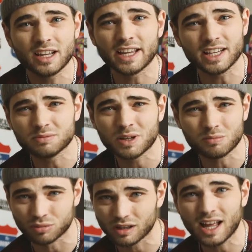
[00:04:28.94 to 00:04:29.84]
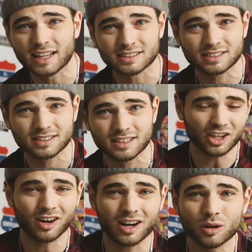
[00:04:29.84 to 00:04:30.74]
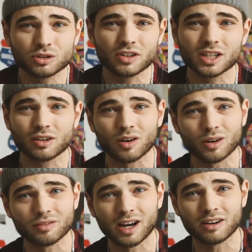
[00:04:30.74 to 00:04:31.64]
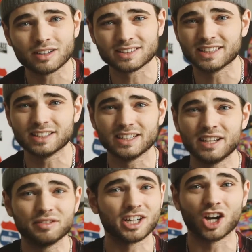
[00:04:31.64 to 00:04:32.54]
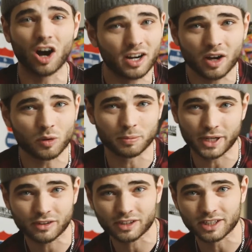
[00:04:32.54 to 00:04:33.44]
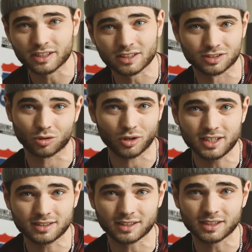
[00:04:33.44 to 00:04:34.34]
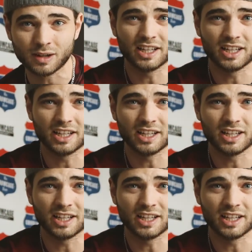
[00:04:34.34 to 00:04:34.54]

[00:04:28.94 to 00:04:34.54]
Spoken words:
He's been blessed. He got out during coronavirus. He even got out, period, is crazy.